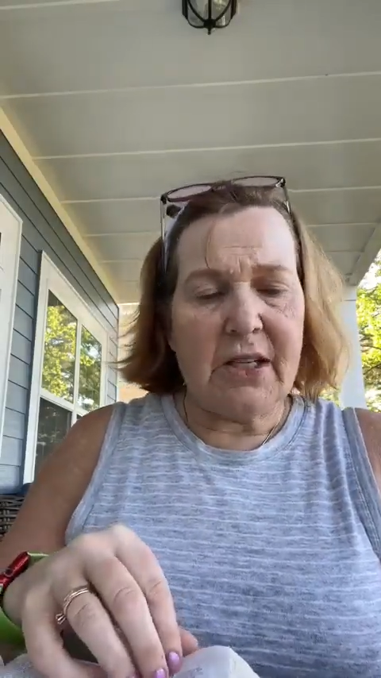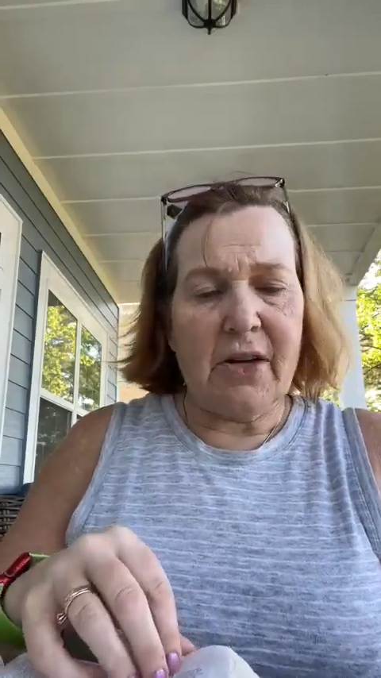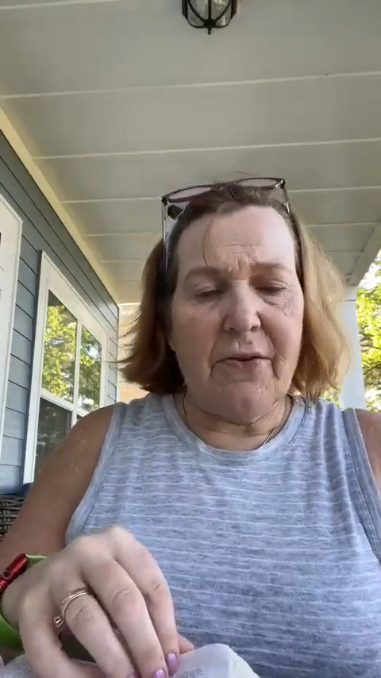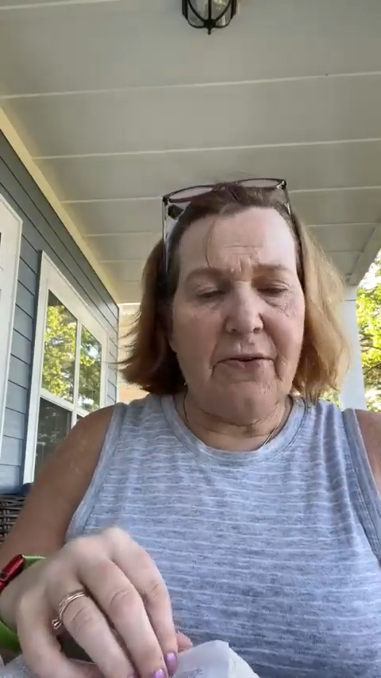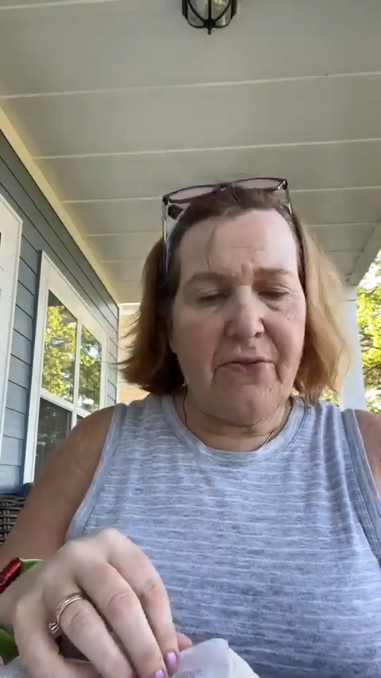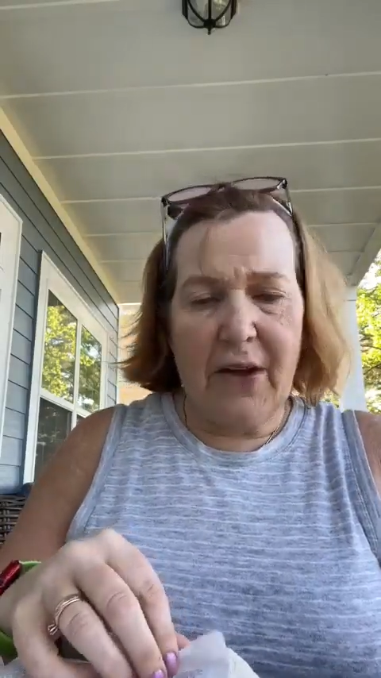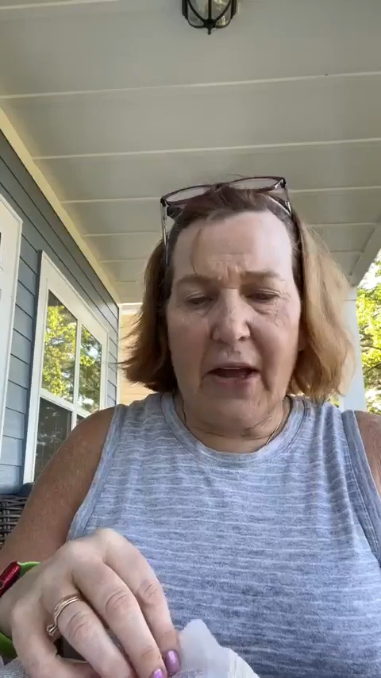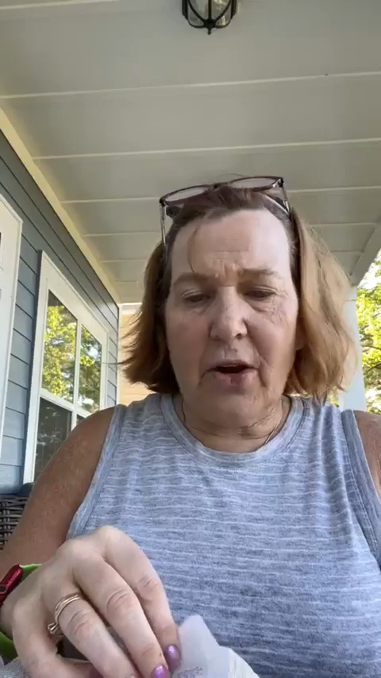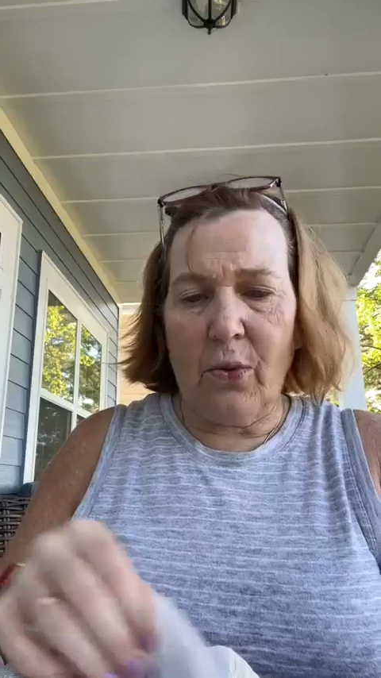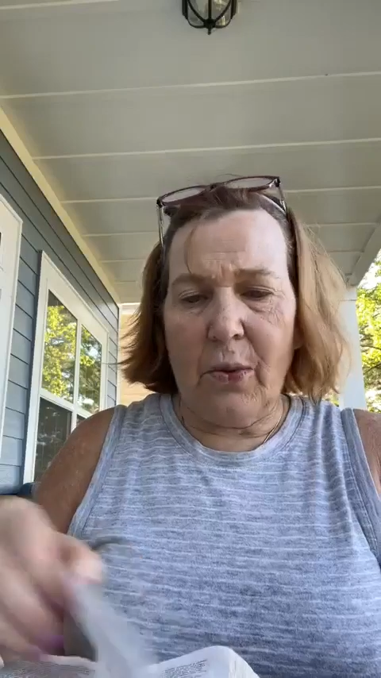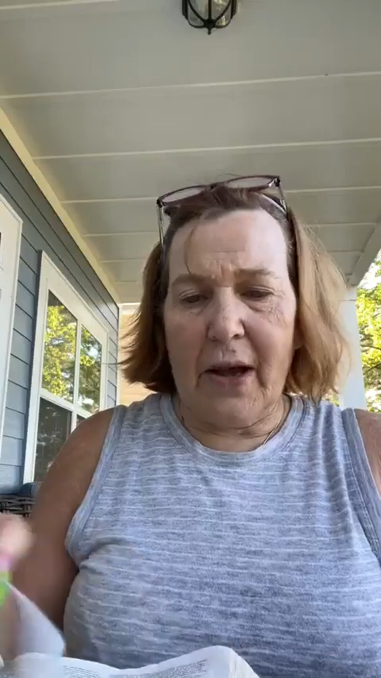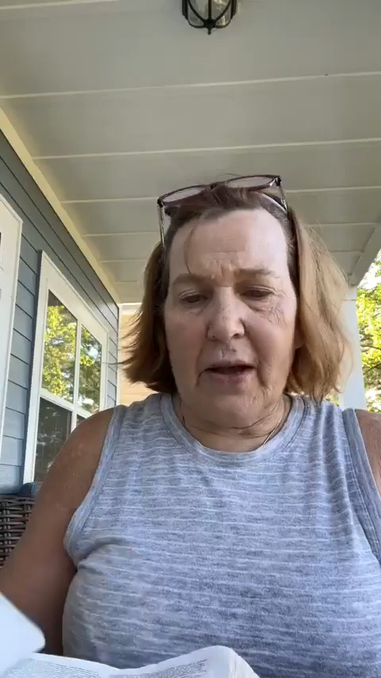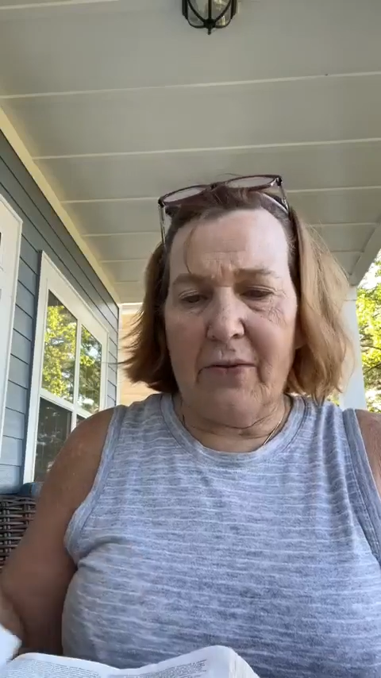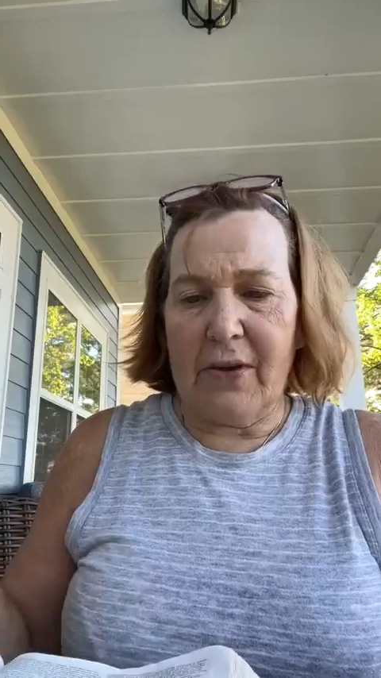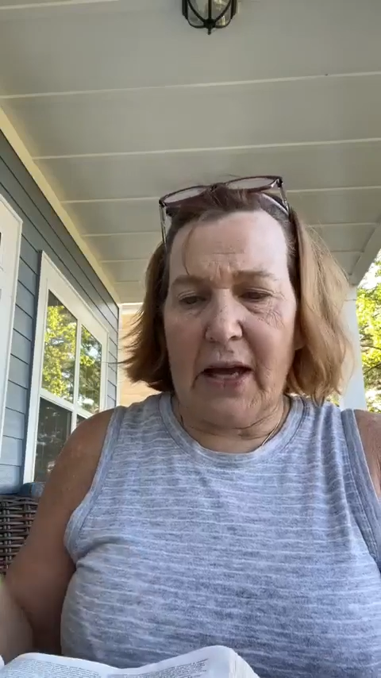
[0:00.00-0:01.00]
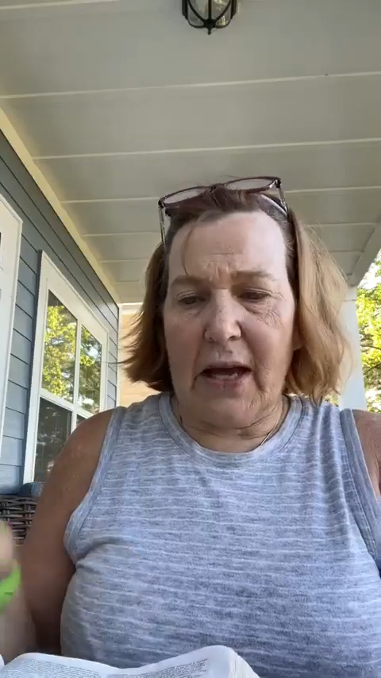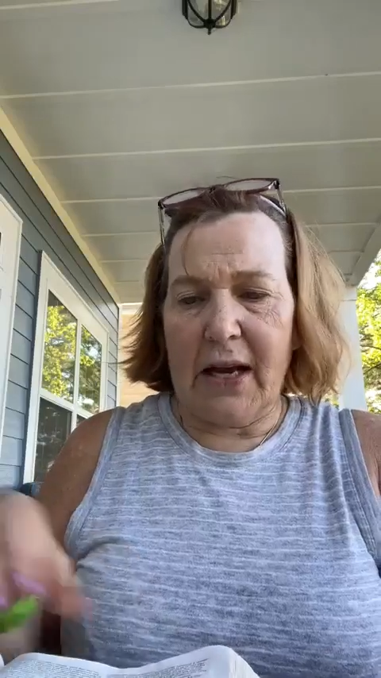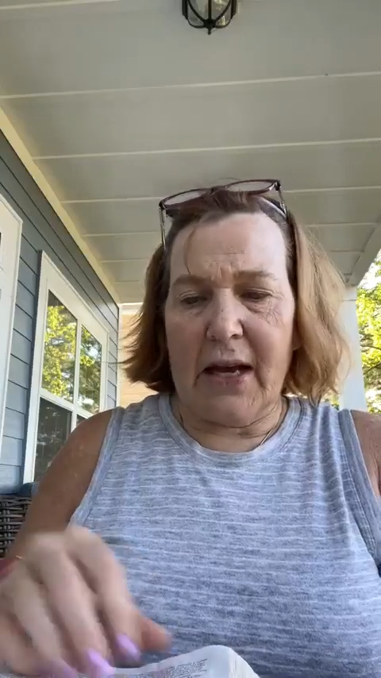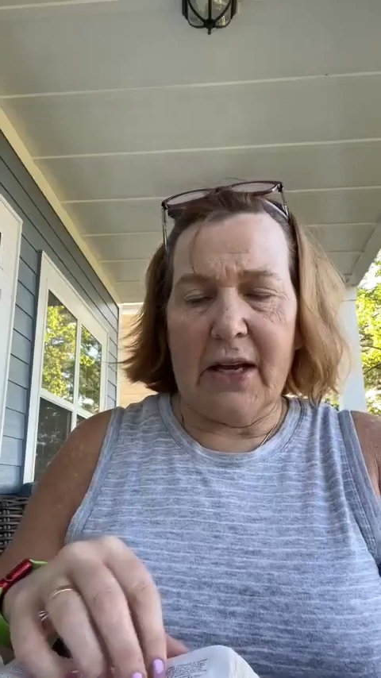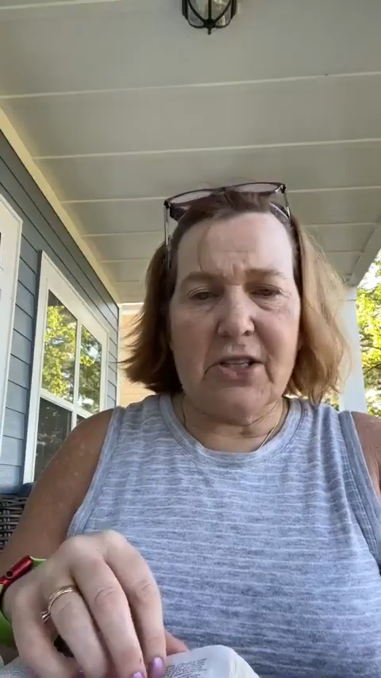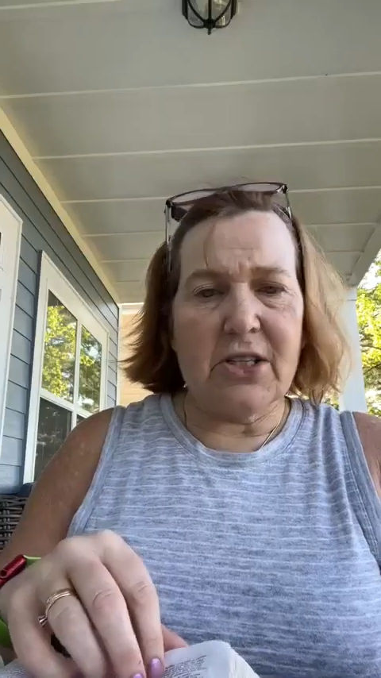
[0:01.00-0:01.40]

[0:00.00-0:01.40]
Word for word: It's a fake way of getting.